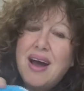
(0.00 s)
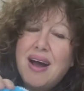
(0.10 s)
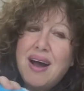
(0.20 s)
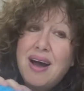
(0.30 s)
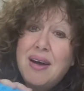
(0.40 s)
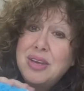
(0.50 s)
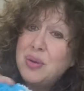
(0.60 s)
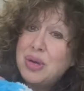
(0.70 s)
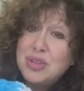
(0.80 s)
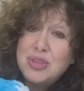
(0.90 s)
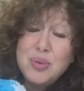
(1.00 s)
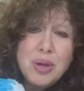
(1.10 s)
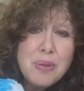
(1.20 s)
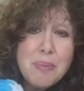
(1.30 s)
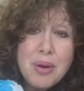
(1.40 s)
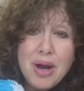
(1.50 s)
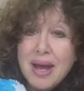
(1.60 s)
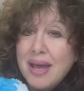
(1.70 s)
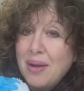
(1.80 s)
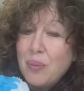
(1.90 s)
uh, you could do it
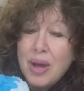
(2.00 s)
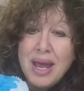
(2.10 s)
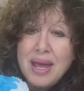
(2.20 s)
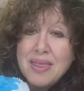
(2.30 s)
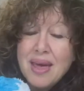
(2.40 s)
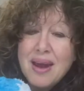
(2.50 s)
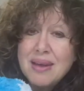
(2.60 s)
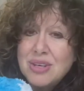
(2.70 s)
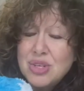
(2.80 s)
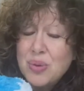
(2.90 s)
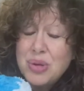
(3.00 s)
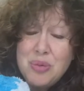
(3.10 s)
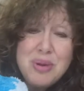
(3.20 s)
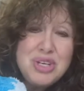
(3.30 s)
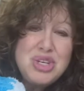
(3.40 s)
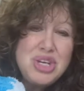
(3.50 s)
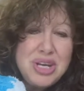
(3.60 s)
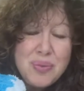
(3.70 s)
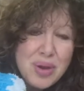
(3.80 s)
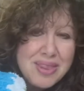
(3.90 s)
my way that I showed you, my
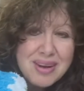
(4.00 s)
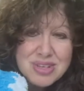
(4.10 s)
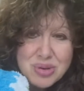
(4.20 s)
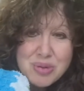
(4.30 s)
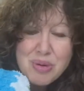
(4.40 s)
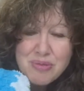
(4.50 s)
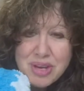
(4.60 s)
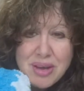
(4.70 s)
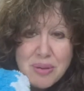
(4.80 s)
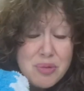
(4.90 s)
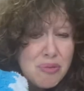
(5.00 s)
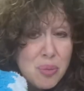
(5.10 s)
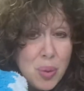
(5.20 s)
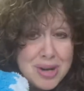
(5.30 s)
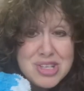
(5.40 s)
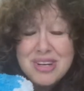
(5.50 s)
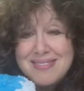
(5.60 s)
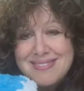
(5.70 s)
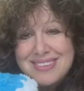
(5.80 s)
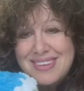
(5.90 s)
cheating way that I showed you in my video. If you haven't watched it,
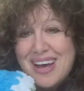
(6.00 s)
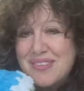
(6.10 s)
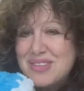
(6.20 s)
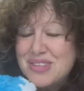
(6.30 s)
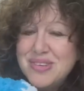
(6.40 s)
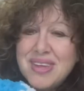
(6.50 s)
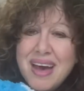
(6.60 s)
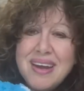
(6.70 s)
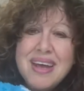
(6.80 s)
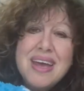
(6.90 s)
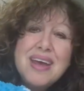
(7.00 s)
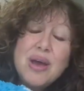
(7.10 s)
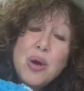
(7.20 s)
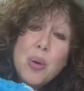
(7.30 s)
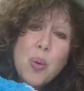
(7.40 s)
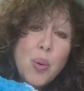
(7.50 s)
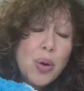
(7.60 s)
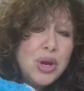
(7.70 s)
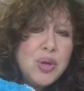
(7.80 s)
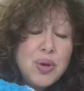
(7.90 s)
you'll have to do that.
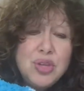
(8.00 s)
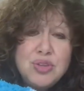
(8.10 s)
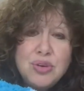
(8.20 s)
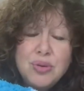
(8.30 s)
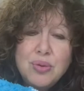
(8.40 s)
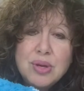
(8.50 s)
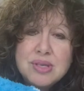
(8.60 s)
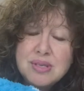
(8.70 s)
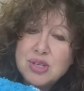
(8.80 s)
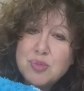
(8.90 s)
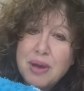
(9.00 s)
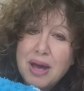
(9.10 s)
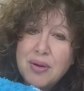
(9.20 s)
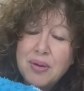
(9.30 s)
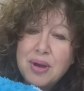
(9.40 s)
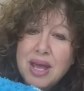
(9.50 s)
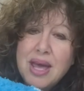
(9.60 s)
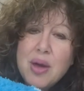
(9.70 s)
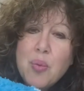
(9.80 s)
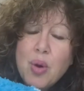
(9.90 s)
Or you could do a stitch pattern
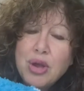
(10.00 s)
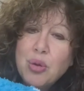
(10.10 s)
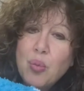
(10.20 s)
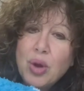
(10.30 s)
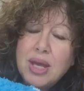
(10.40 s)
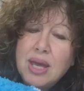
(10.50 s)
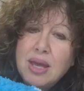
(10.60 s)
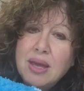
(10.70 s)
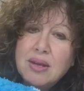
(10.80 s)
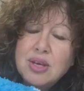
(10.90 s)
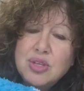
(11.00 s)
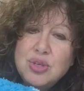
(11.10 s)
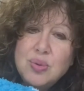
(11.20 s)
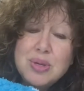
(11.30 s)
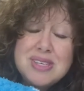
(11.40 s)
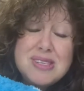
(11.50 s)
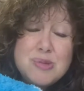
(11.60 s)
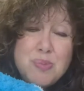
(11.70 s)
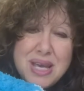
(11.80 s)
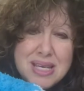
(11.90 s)
where you're working into
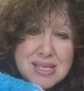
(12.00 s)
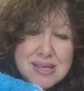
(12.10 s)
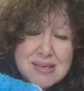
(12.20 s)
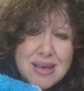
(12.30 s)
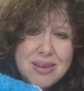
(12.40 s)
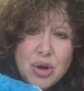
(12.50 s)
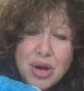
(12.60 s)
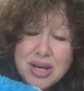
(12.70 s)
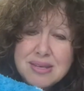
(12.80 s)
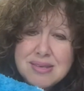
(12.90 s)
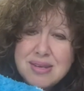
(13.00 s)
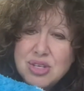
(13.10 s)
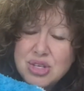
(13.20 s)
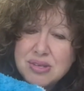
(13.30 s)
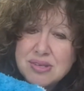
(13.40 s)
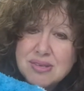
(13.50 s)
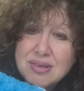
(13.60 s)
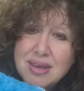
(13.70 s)
spaces, not stitches,